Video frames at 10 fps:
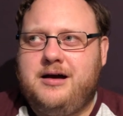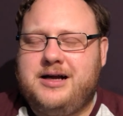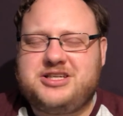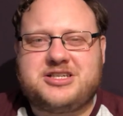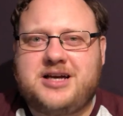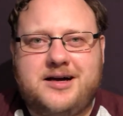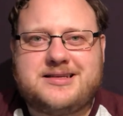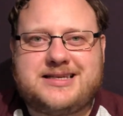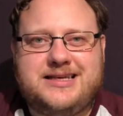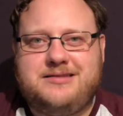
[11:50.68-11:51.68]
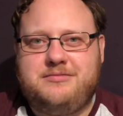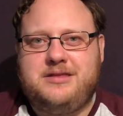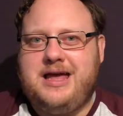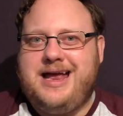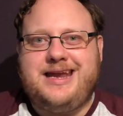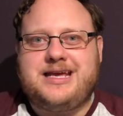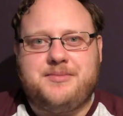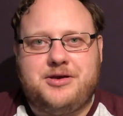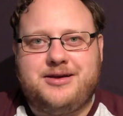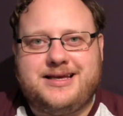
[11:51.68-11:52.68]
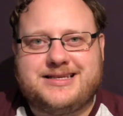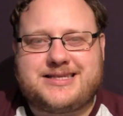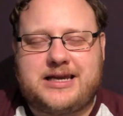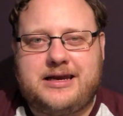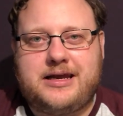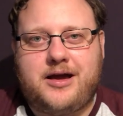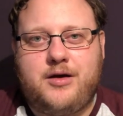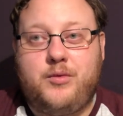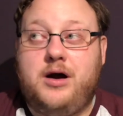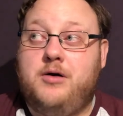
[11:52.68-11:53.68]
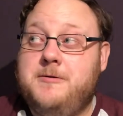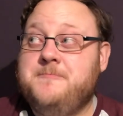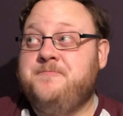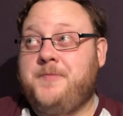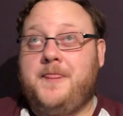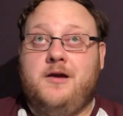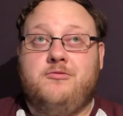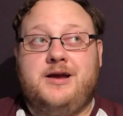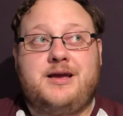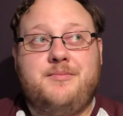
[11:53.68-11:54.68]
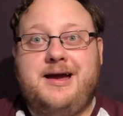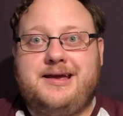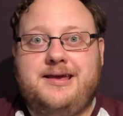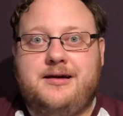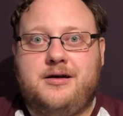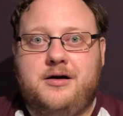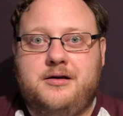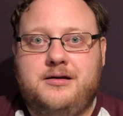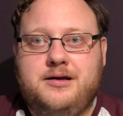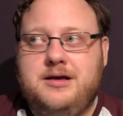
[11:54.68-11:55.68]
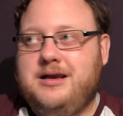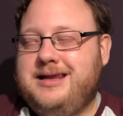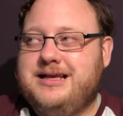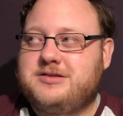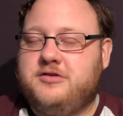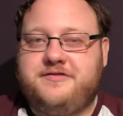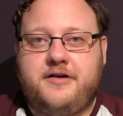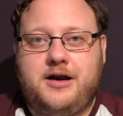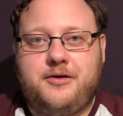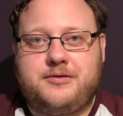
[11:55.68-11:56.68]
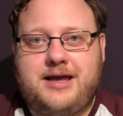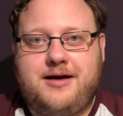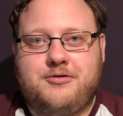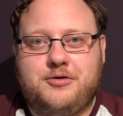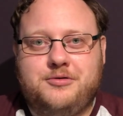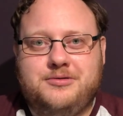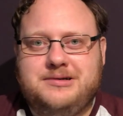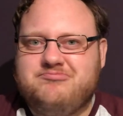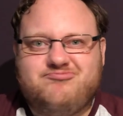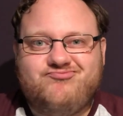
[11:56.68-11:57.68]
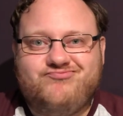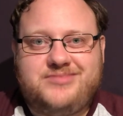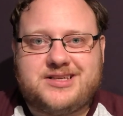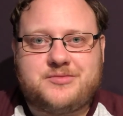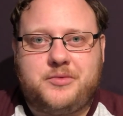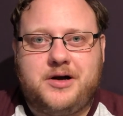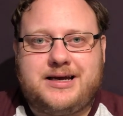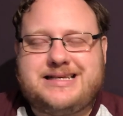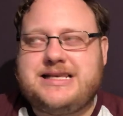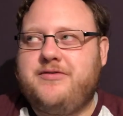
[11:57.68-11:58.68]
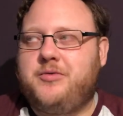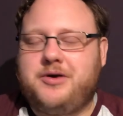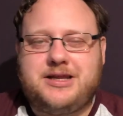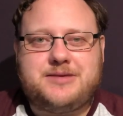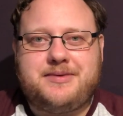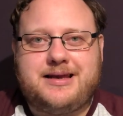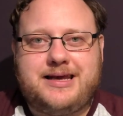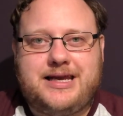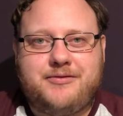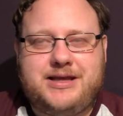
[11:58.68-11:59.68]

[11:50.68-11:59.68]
I just can't see any communities suddenly going, well, Rick and Maggie are gone, let's all follow Daryl. Doesn't work. He's never wanted to be a leader.